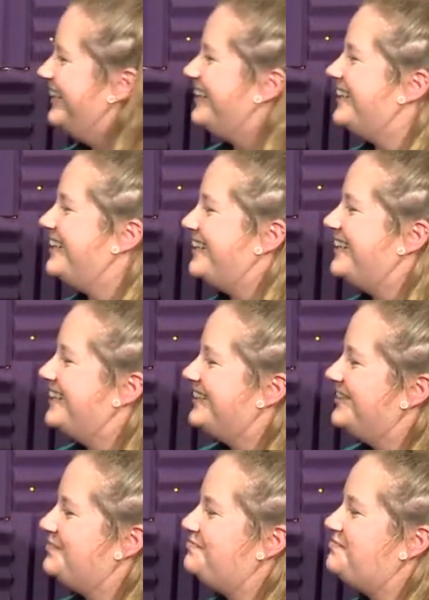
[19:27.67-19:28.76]

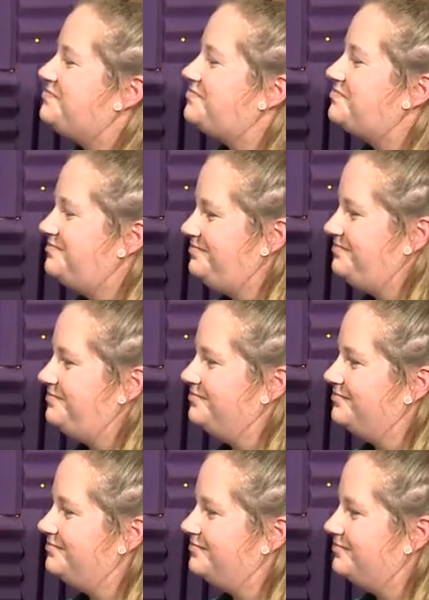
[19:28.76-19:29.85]

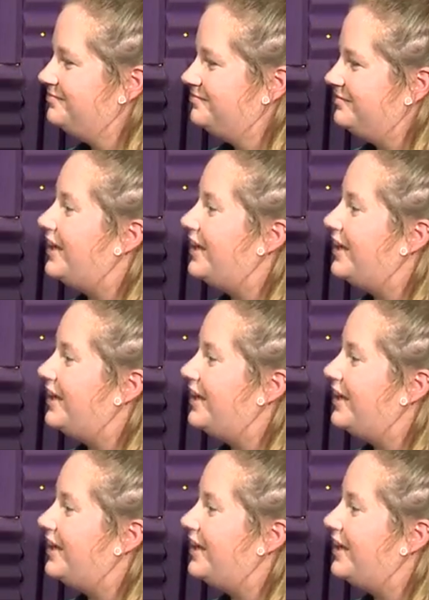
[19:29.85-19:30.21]
This person isn't speaking.